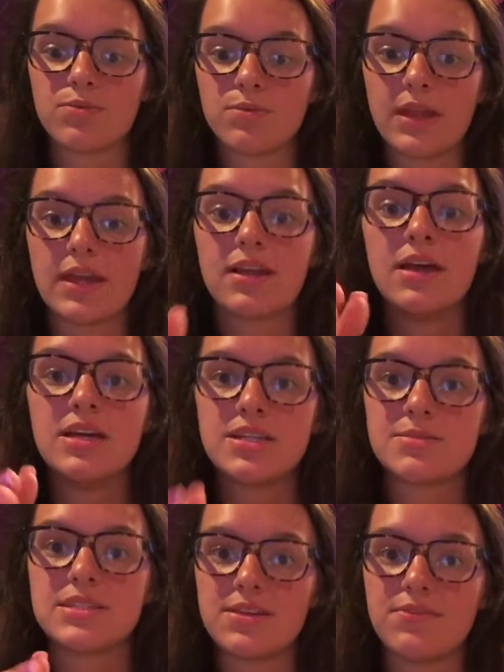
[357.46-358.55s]
like,
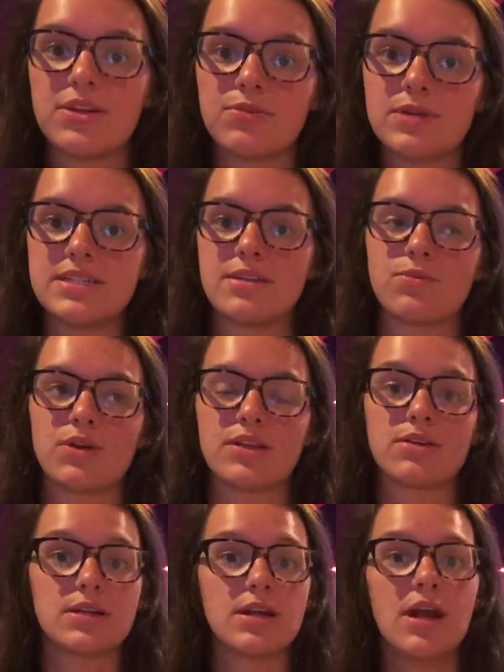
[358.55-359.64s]
specific reason.
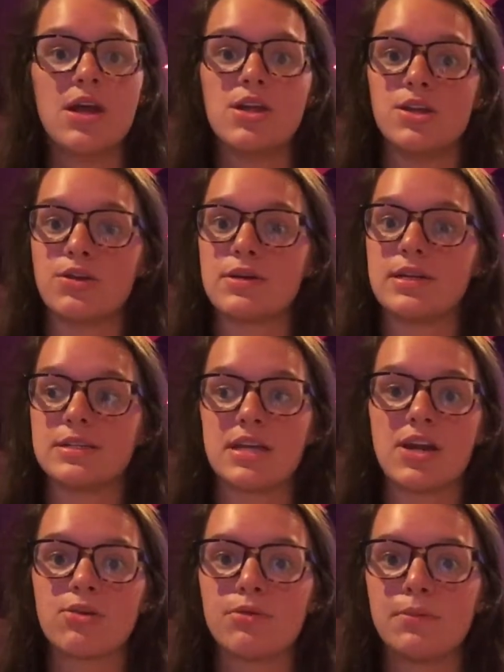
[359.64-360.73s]
Whether you're in a
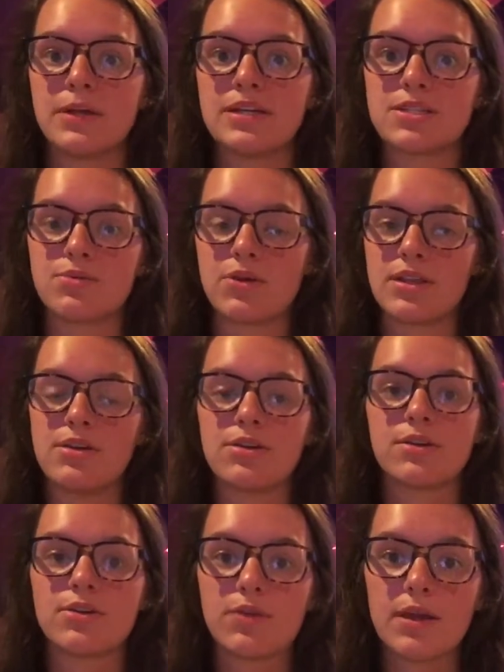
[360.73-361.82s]
terrible place or whether you're
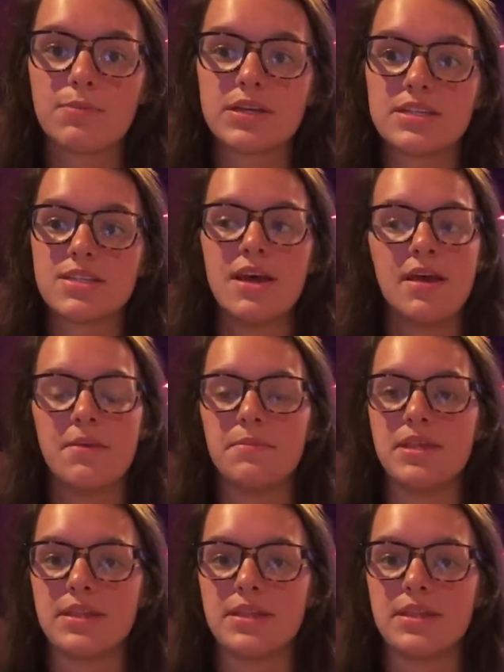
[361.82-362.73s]
in a great place, be